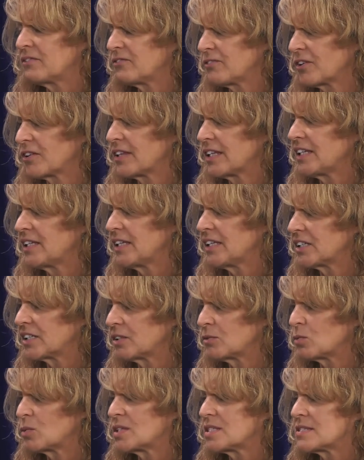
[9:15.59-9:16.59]
for the
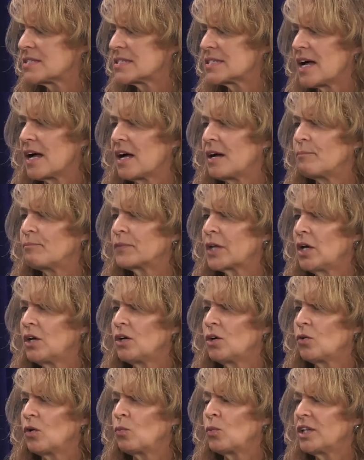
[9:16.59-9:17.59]
year was um,
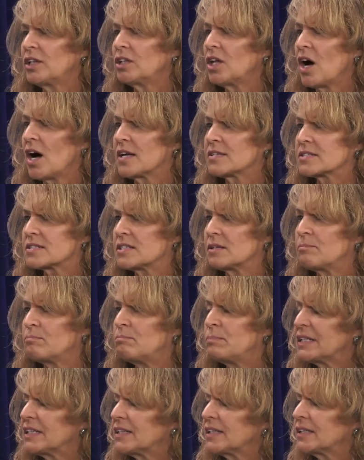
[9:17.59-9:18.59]
we lost a
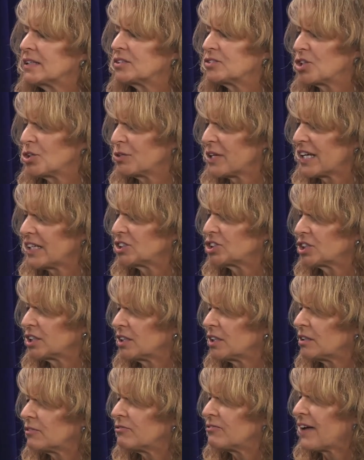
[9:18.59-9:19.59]
big
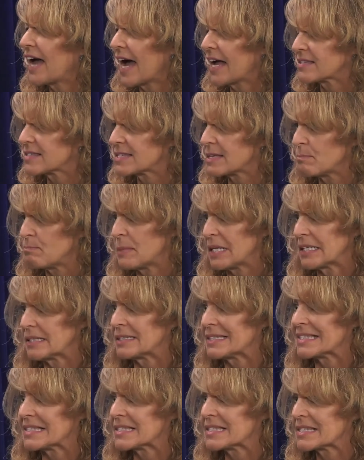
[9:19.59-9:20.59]
donation of hats and
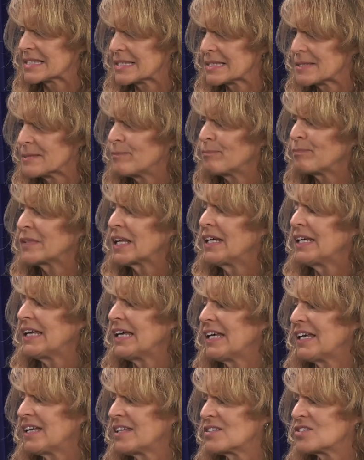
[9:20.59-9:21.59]
mittens. Mm
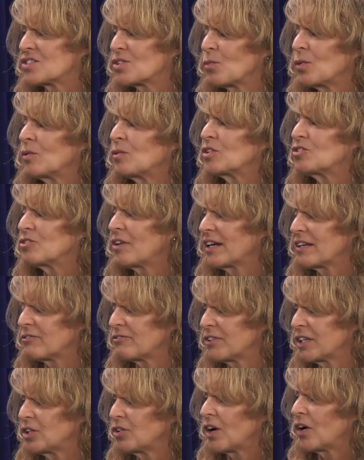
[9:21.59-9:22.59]
-hmm. And so we were trying to
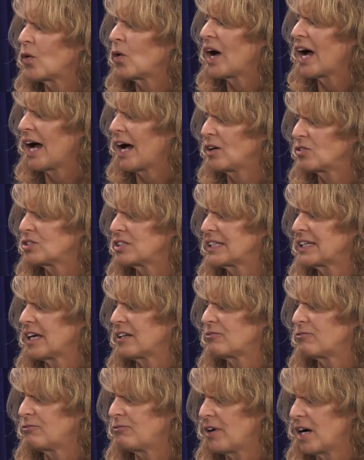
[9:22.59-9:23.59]
figure out how to
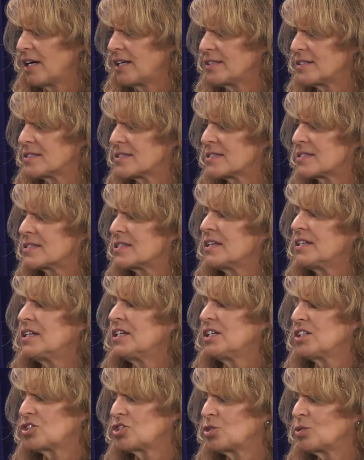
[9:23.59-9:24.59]
get funds
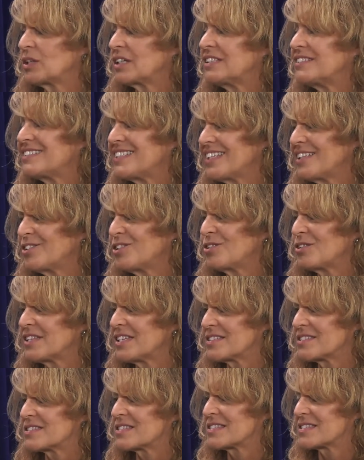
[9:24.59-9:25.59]
to continue
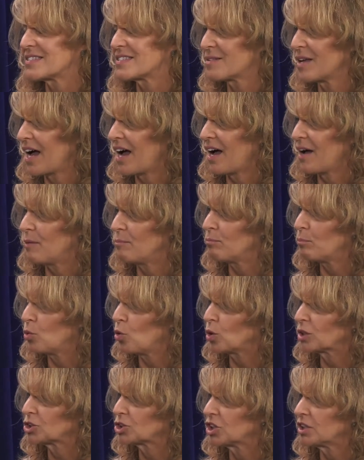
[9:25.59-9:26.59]
this um,
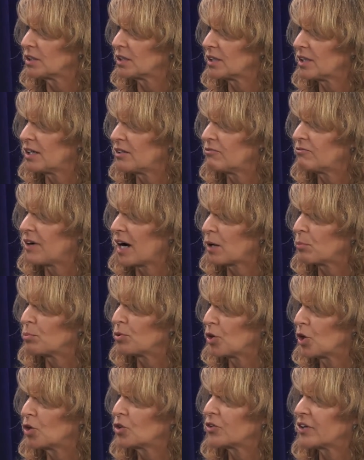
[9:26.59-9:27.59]
portion of our
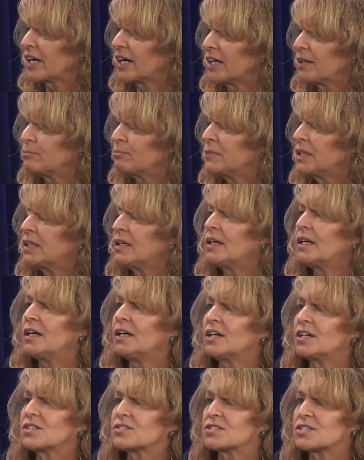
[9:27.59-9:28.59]
program.
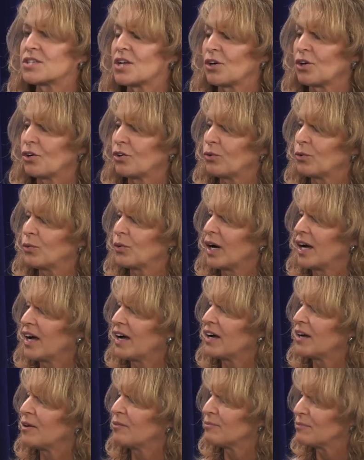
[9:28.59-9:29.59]
So
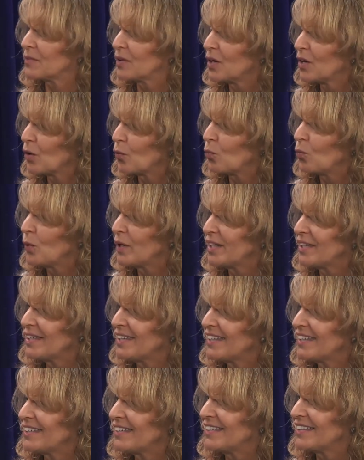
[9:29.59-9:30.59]
um,
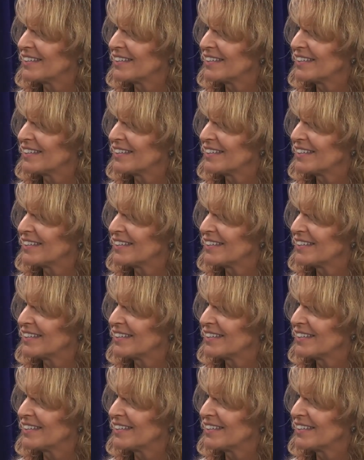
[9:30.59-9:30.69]
we